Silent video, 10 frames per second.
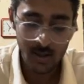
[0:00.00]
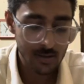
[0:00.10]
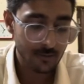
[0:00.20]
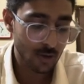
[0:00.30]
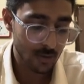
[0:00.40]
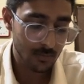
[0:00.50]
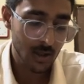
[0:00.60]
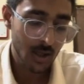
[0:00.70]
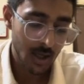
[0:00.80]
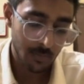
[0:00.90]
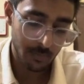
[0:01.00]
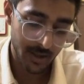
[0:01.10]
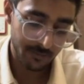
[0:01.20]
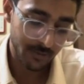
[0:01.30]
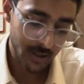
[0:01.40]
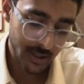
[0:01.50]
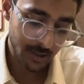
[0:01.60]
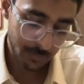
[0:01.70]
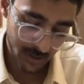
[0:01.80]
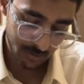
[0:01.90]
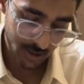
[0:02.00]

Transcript: from men 1 and men 3